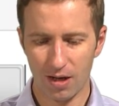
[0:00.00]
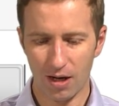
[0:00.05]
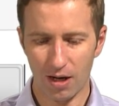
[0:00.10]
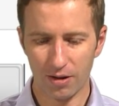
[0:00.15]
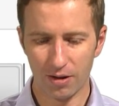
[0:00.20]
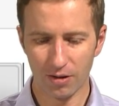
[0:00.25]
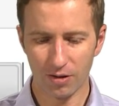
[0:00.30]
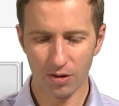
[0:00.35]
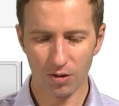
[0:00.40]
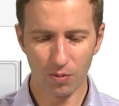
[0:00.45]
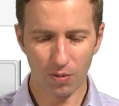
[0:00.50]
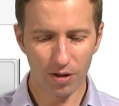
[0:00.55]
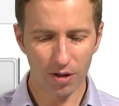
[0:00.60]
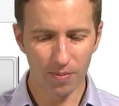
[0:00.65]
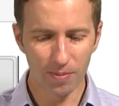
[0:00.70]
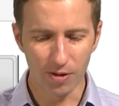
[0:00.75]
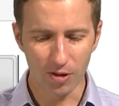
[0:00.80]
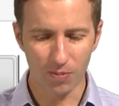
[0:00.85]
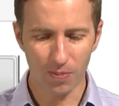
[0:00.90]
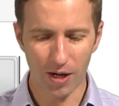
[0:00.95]
and this is one of
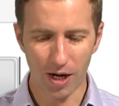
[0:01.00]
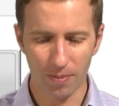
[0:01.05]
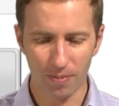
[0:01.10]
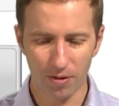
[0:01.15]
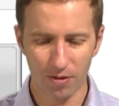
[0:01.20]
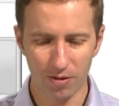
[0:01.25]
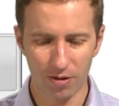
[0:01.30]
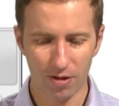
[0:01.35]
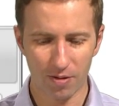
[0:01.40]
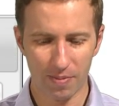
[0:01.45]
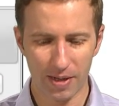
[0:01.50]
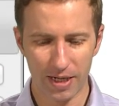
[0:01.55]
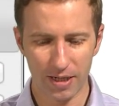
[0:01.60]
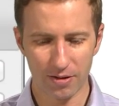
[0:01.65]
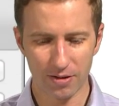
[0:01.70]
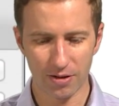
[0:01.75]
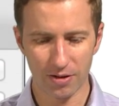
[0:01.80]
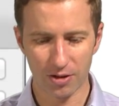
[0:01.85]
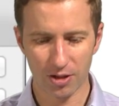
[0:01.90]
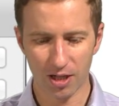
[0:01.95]
the most popular
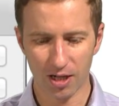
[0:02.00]
commands in